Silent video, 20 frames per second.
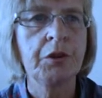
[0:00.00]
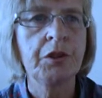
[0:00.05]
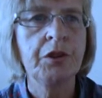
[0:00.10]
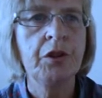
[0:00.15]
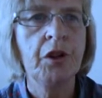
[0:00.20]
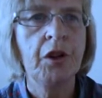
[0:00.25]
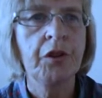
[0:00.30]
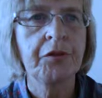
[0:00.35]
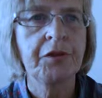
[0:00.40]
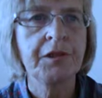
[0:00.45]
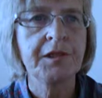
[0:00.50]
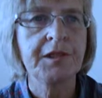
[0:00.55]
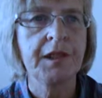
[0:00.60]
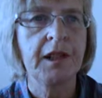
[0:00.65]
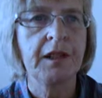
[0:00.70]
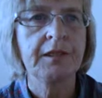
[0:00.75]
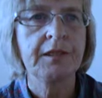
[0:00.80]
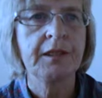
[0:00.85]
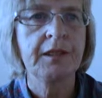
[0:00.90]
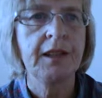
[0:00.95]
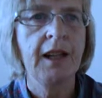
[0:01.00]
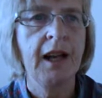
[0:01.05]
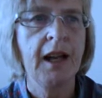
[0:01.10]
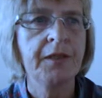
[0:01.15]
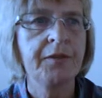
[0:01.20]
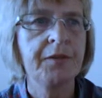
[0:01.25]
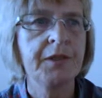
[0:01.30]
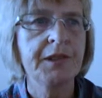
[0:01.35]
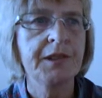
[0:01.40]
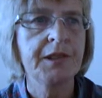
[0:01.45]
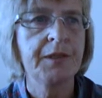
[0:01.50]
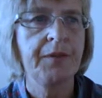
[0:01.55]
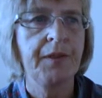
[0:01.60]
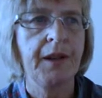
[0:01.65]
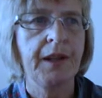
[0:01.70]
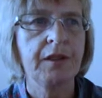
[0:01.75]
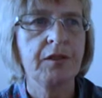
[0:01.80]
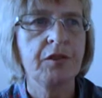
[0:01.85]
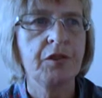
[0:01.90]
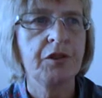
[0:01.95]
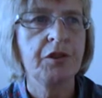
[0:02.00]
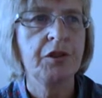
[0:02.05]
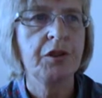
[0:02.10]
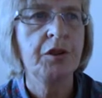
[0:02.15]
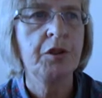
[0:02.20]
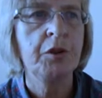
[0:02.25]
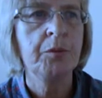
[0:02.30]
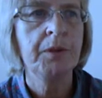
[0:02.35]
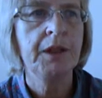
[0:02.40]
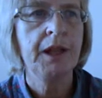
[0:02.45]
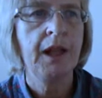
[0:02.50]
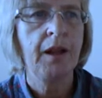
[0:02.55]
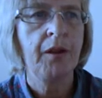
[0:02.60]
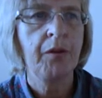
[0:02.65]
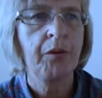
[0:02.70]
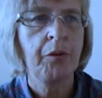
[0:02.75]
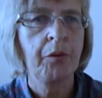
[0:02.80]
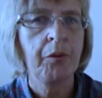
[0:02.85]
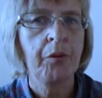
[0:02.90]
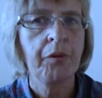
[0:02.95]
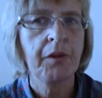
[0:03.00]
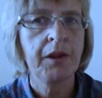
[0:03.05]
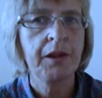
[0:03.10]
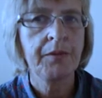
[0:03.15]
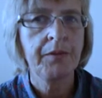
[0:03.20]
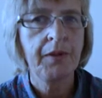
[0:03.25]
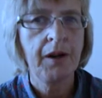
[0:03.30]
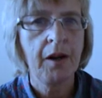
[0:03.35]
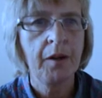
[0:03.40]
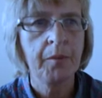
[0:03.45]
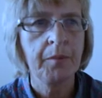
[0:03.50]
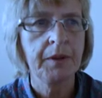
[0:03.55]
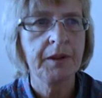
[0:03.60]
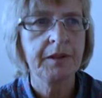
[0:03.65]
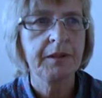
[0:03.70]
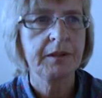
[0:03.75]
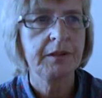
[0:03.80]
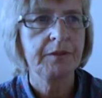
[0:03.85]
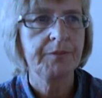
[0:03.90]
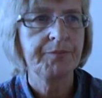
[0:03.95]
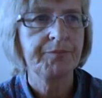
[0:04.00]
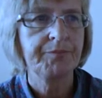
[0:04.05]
would not result in adverse effects to human health or the environment.